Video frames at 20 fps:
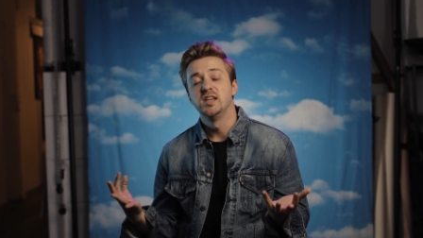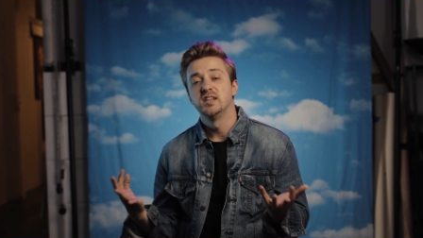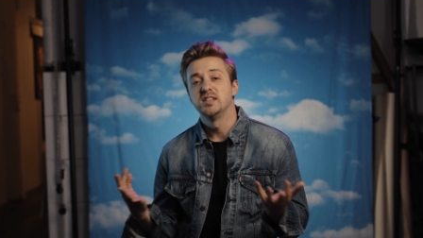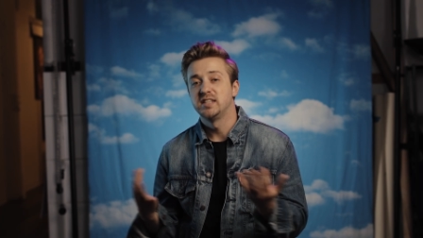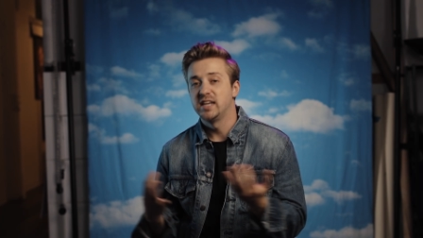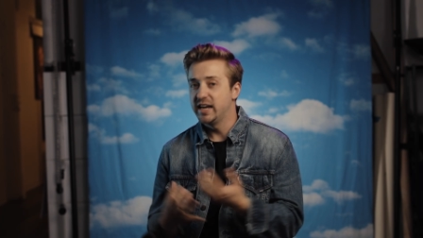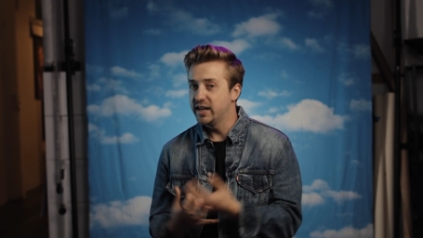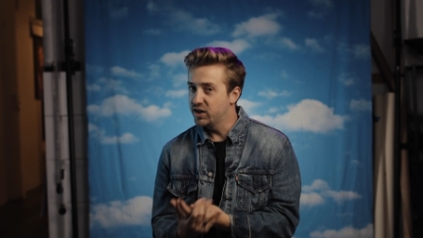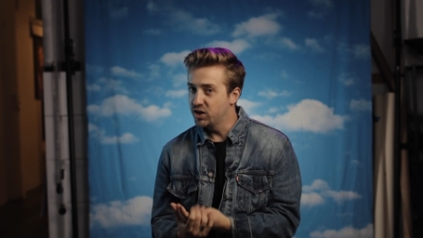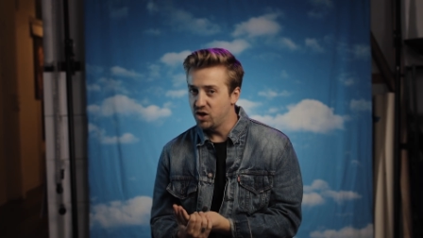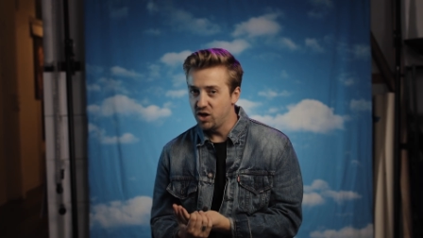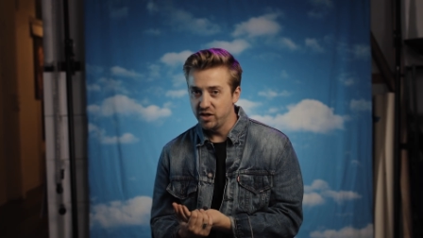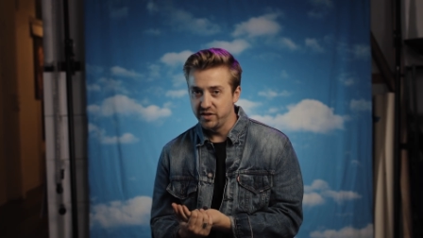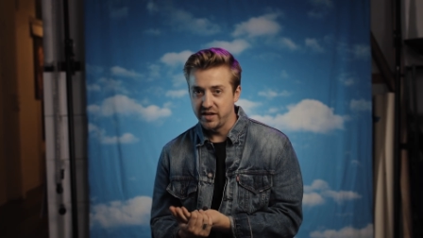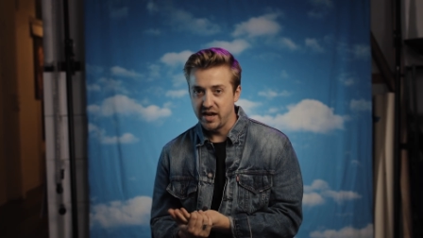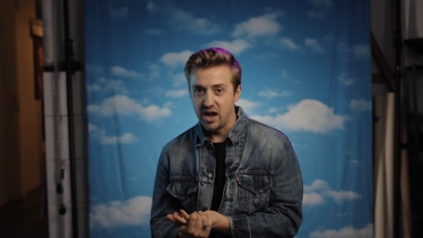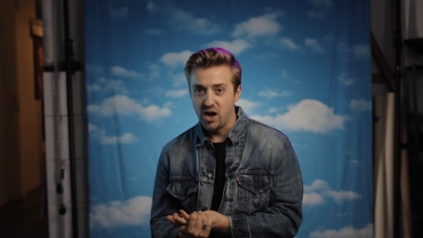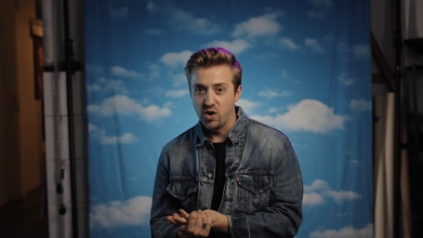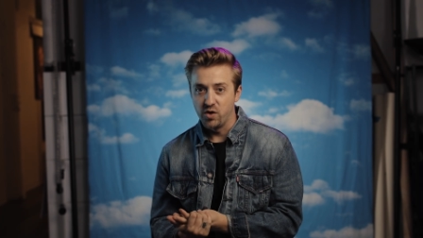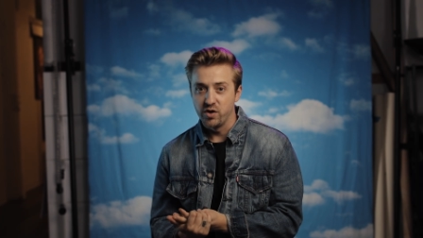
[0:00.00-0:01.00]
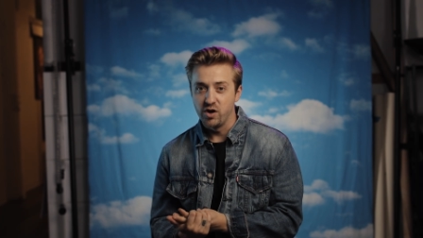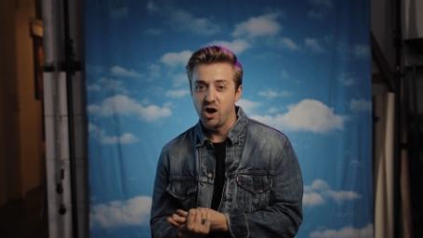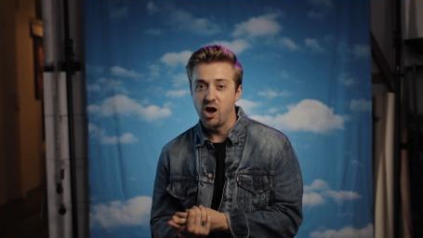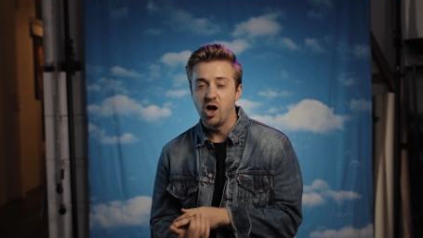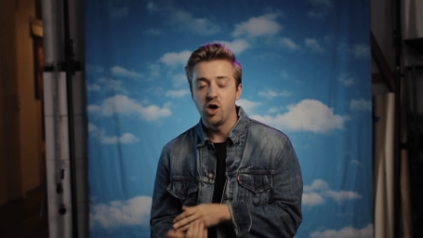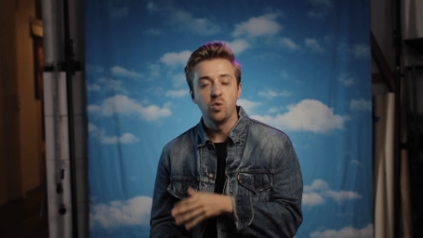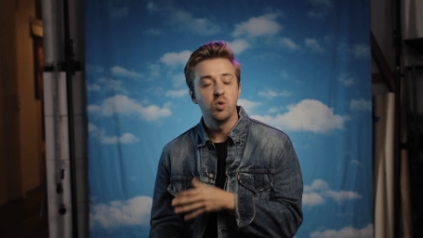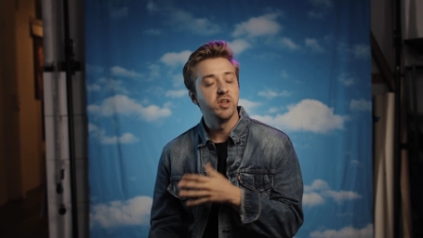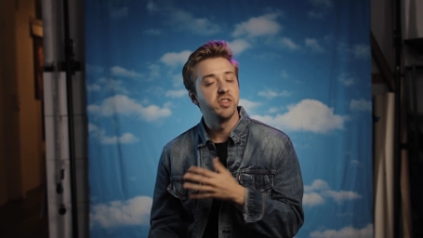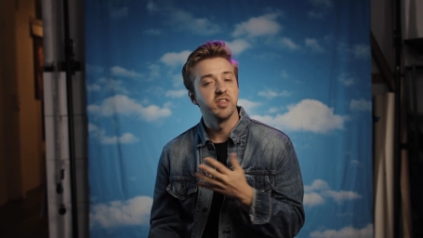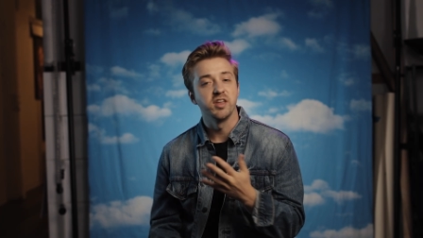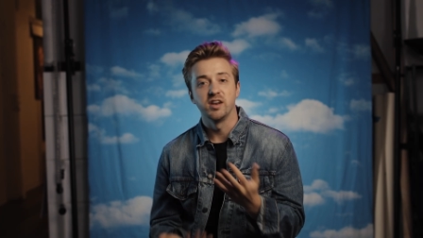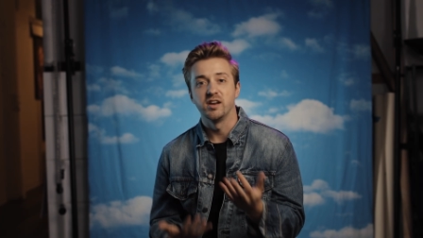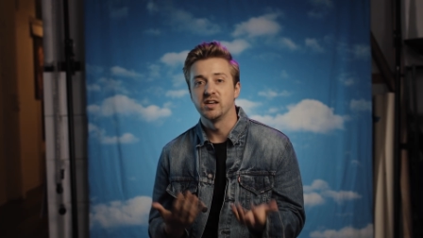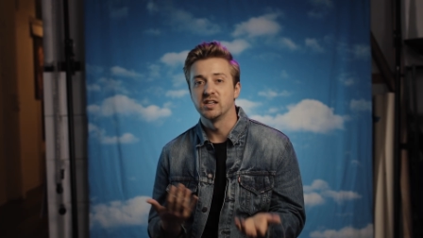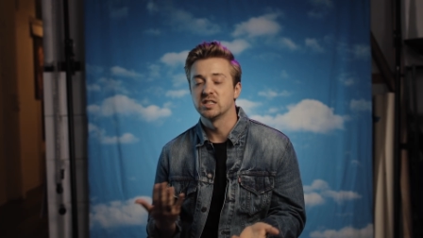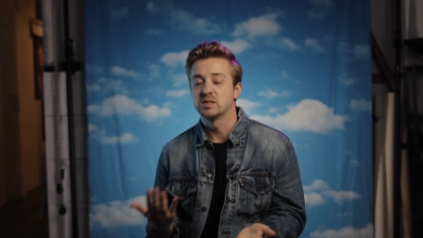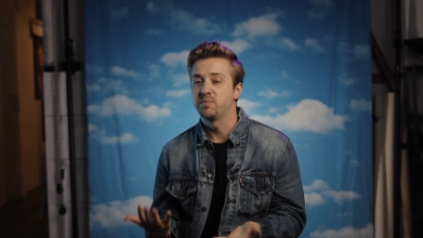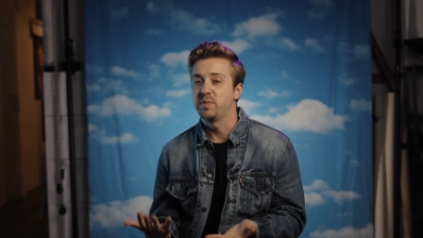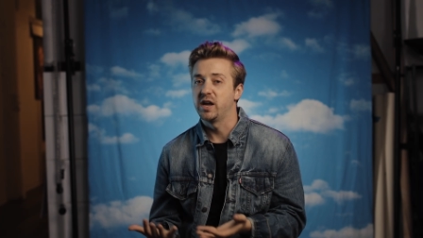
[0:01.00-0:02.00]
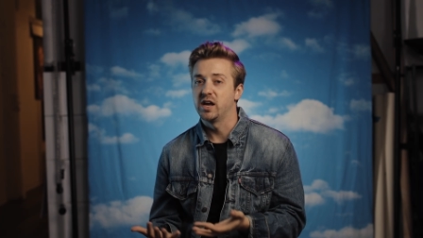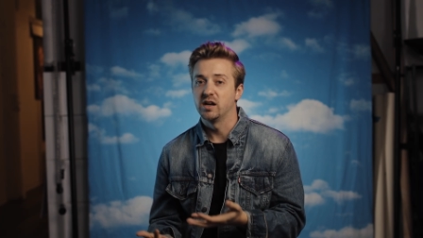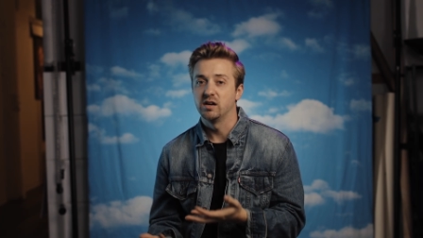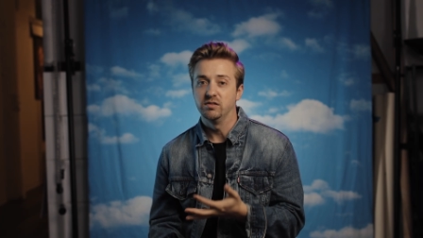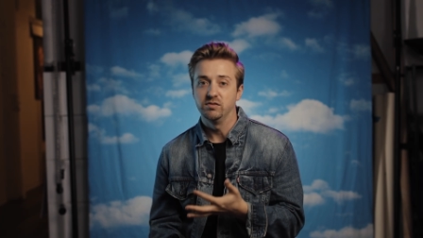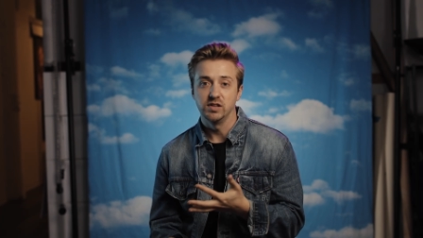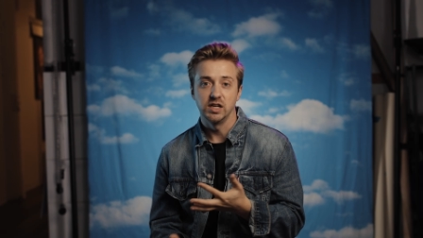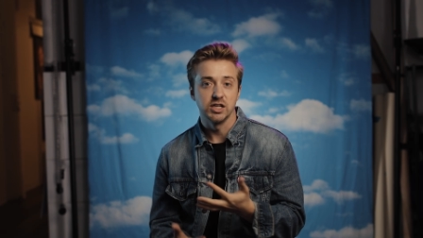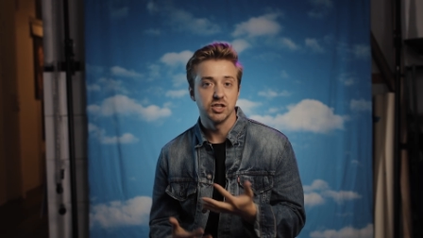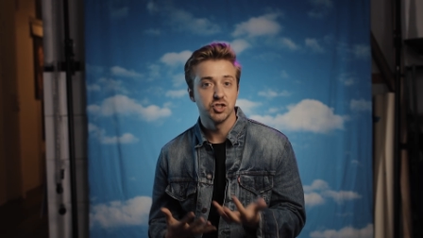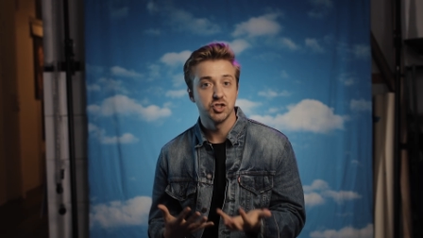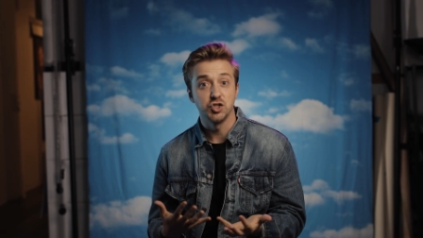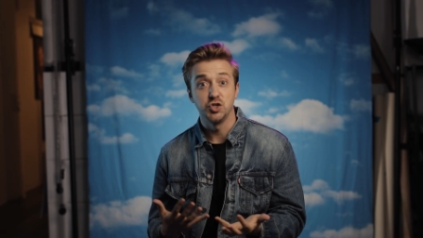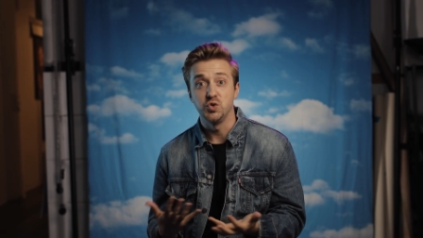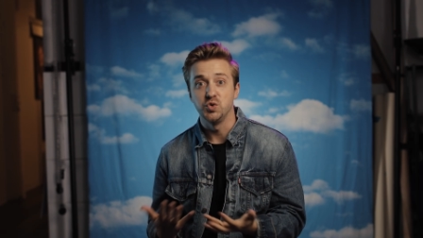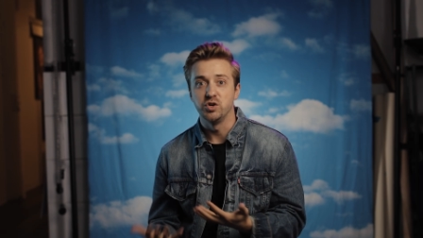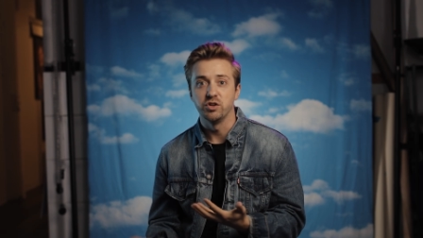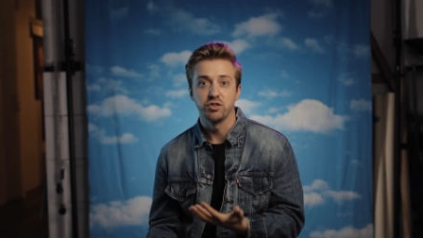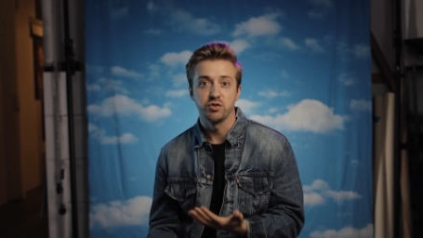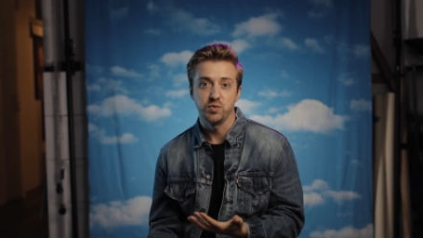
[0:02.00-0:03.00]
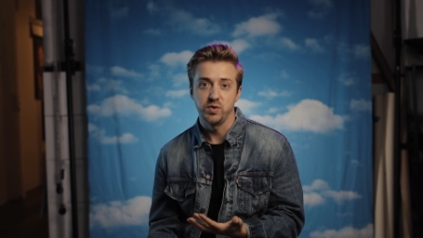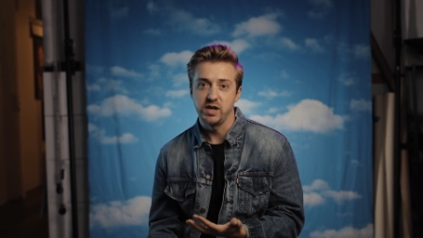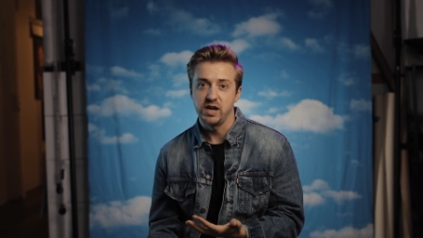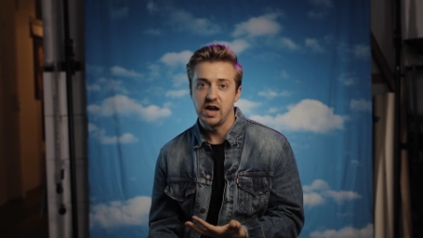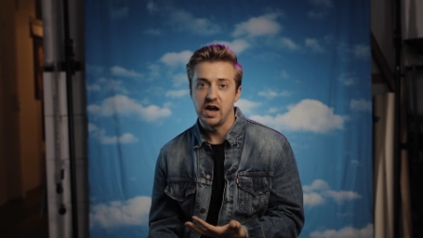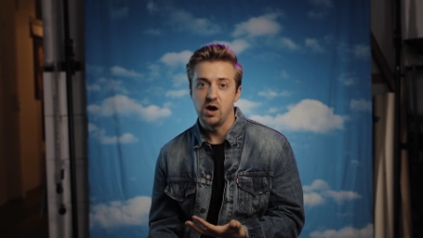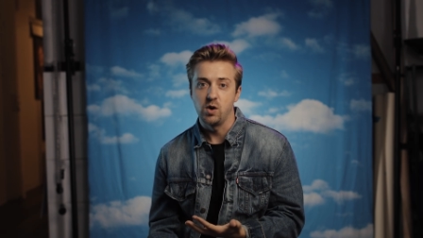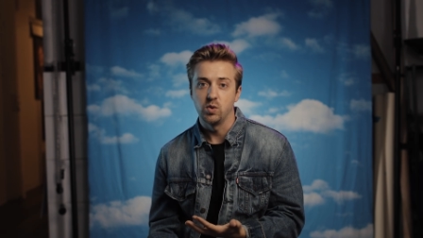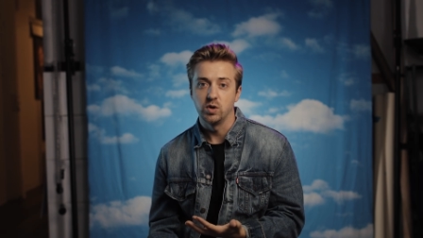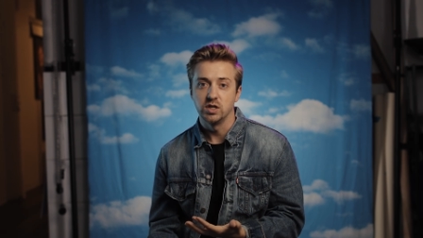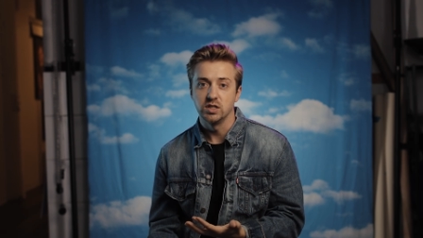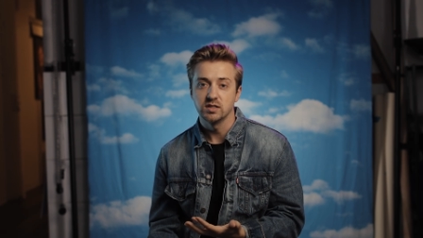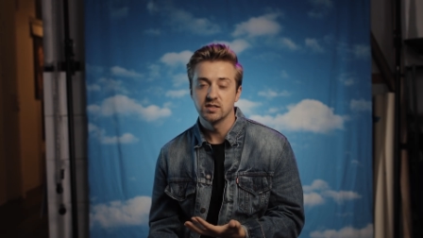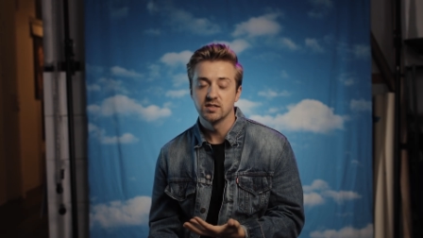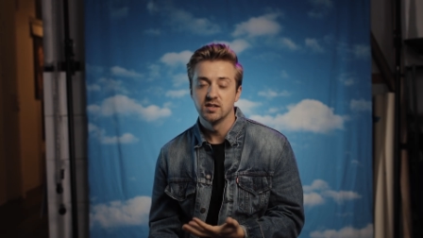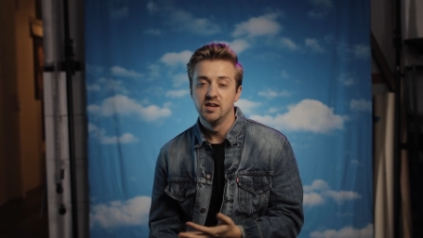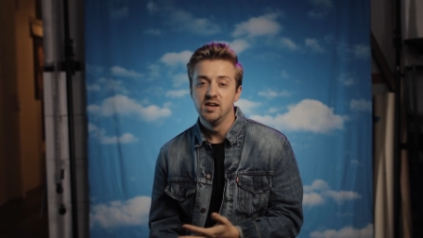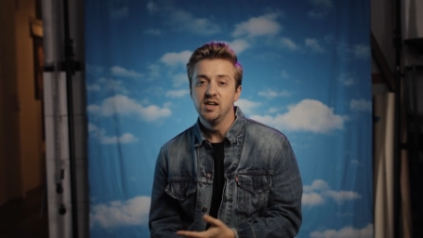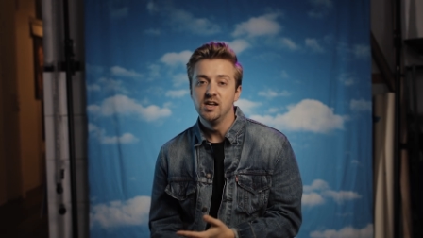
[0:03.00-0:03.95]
take it all down all within a span of like 2 to 3 hours.